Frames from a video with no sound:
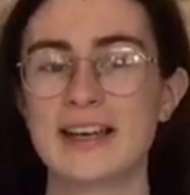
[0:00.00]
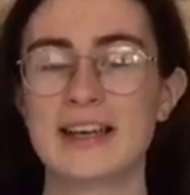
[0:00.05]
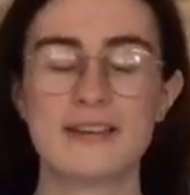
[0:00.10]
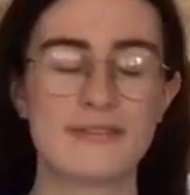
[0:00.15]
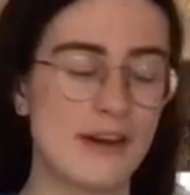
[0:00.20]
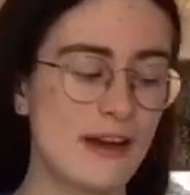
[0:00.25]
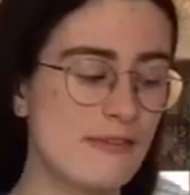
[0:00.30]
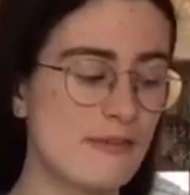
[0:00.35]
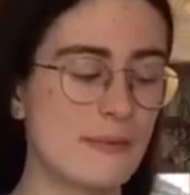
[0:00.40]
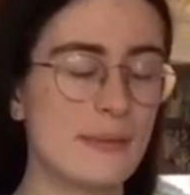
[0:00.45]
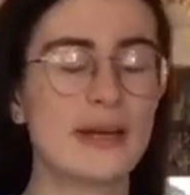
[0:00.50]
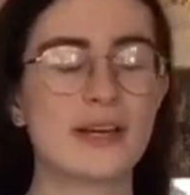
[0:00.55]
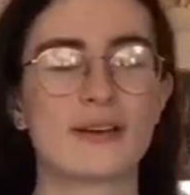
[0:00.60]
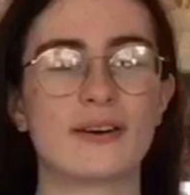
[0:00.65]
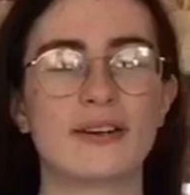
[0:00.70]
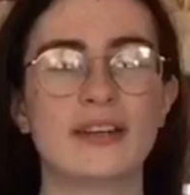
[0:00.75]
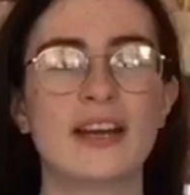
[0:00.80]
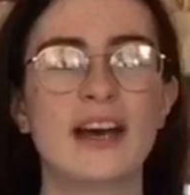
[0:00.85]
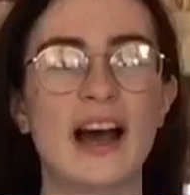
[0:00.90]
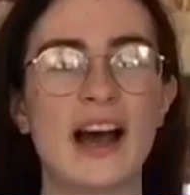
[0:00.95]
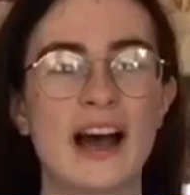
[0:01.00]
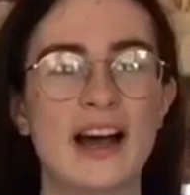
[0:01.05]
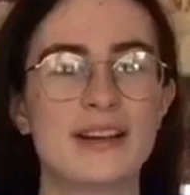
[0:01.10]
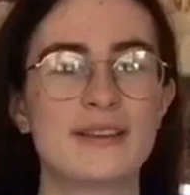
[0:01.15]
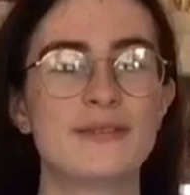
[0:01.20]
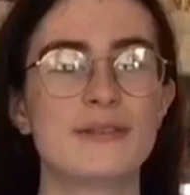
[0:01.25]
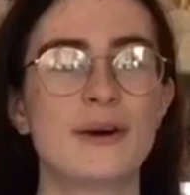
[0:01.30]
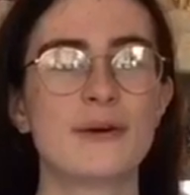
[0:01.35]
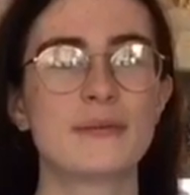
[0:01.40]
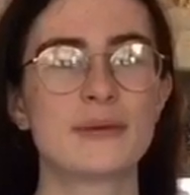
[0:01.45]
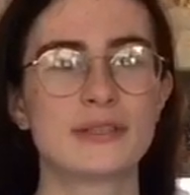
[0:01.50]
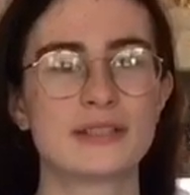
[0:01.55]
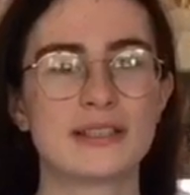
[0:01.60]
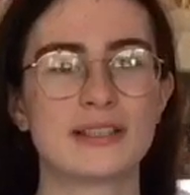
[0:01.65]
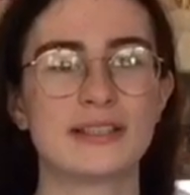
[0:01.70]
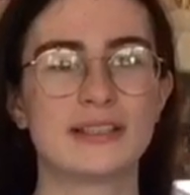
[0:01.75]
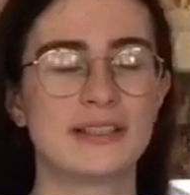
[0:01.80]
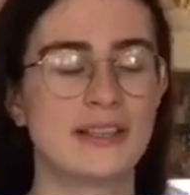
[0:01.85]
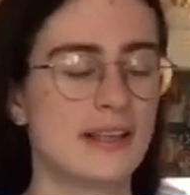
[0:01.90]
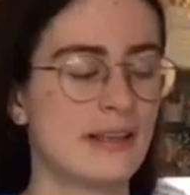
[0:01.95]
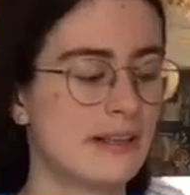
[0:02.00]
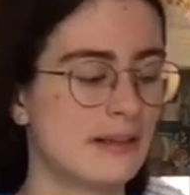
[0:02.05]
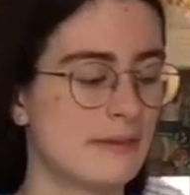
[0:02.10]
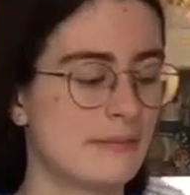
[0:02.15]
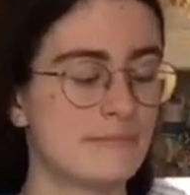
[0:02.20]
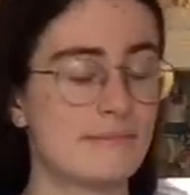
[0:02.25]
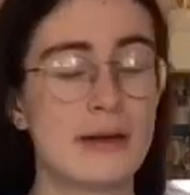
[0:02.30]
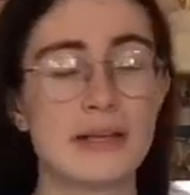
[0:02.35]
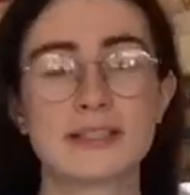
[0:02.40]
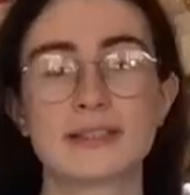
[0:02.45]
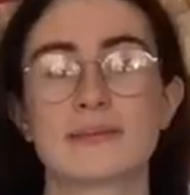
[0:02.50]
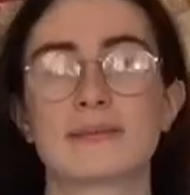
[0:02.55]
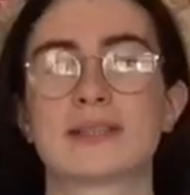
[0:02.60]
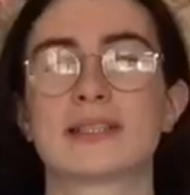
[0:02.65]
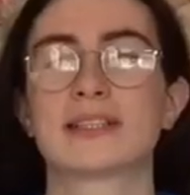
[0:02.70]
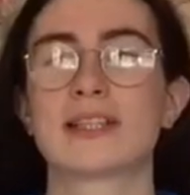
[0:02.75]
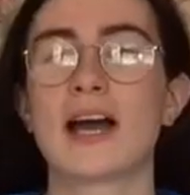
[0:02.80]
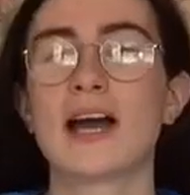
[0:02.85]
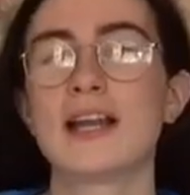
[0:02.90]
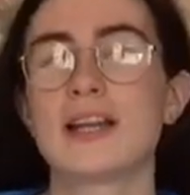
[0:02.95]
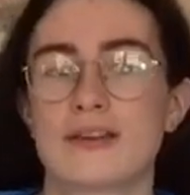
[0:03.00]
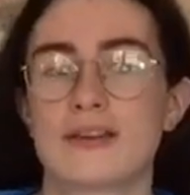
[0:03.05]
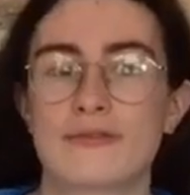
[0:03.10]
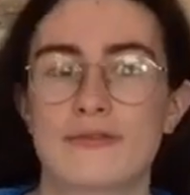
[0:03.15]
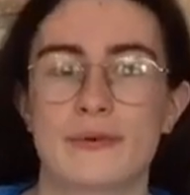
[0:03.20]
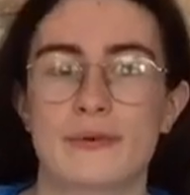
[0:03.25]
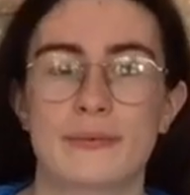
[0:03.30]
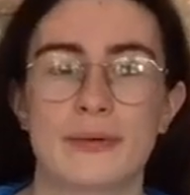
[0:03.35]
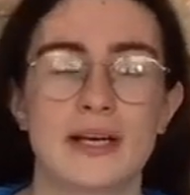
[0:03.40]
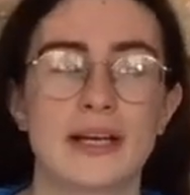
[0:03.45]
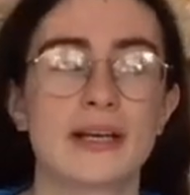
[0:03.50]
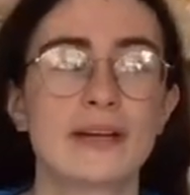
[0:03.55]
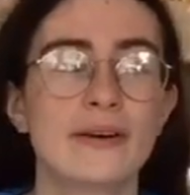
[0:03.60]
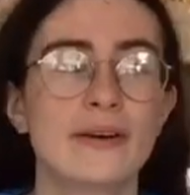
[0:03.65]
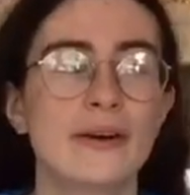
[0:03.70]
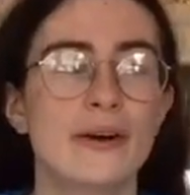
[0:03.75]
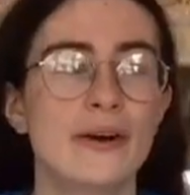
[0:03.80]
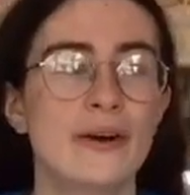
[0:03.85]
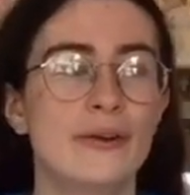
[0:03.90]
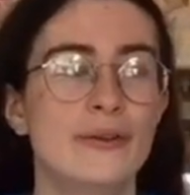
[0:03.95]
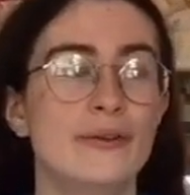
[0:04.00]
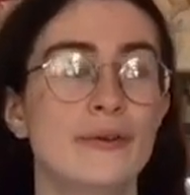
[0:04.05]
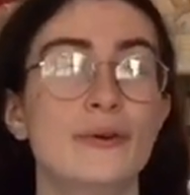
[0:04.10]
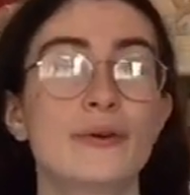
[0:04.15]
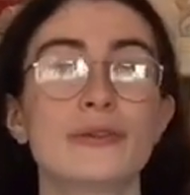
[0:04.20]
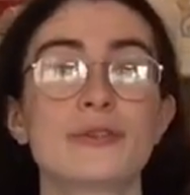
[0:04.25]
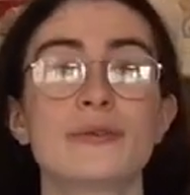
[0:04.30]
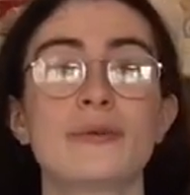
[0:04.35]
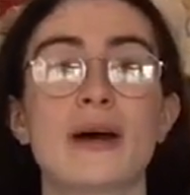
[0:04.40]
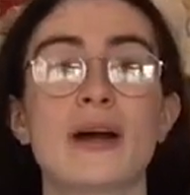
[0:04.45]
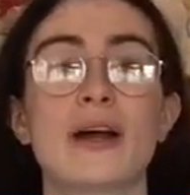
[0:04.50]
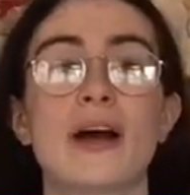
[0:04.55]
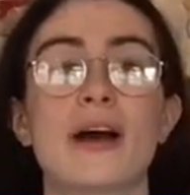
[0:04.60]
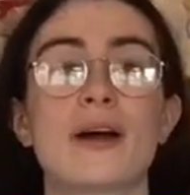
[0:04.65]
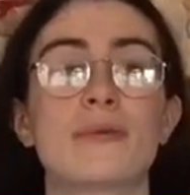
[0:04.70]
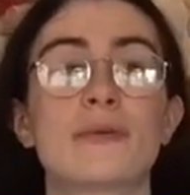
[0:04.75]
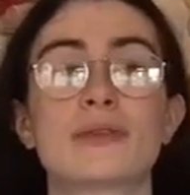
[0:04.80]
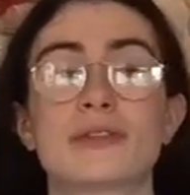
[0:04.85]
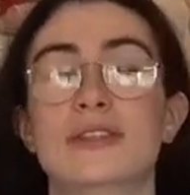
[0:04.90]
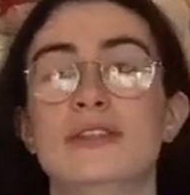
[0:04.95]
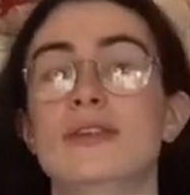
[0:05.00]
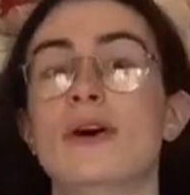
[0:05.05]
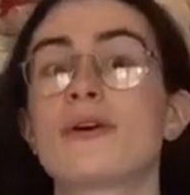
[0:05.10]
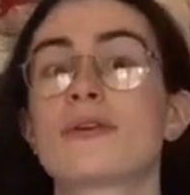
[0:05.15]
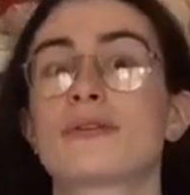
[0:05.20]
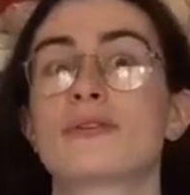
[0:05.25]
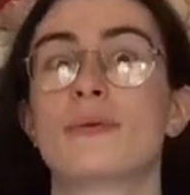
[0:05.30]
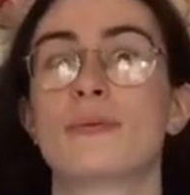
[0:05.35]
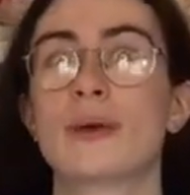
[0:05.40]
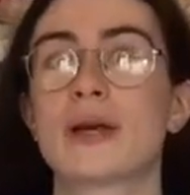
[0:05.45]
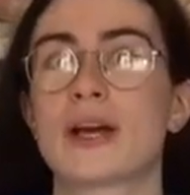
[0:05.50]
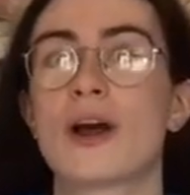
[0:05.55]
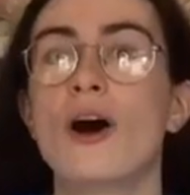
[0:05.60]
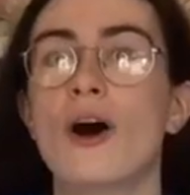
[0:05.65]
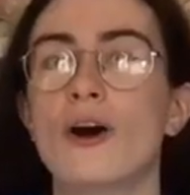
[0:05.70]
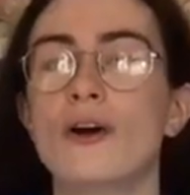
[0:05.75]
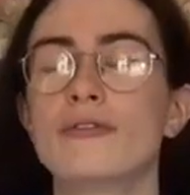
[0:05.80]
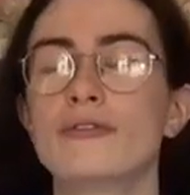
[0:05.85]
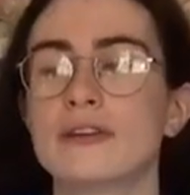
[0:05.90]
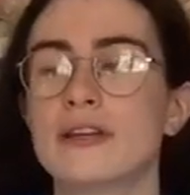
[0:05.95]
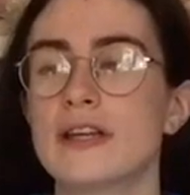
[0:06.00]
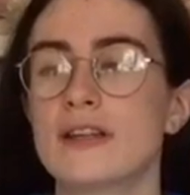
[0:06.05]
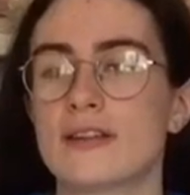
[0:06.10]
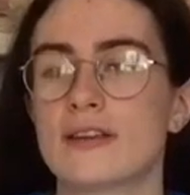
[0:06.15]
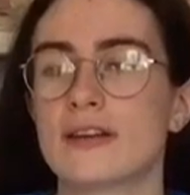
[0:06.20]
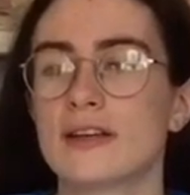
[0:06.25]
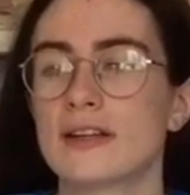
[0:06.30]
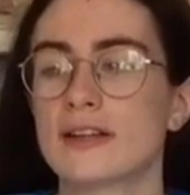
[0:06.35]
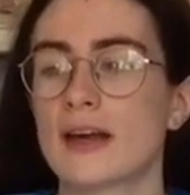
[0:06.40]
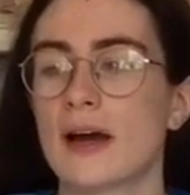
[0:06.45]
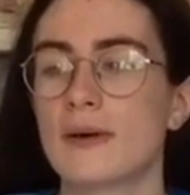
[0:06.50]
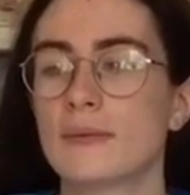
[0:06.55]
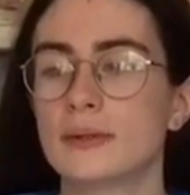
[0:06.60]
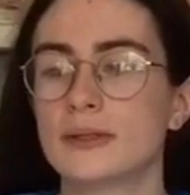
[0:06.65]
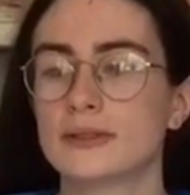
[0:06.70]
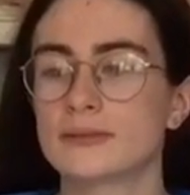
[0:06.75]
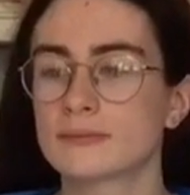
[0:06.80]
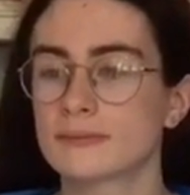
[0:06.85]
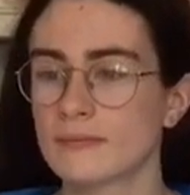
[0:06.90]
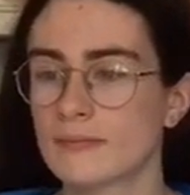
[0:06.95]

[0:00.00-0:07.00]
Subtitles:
If I have a wig on, I do not want to mess up the styling of the wig, nor do I want to knock the wig off either. That would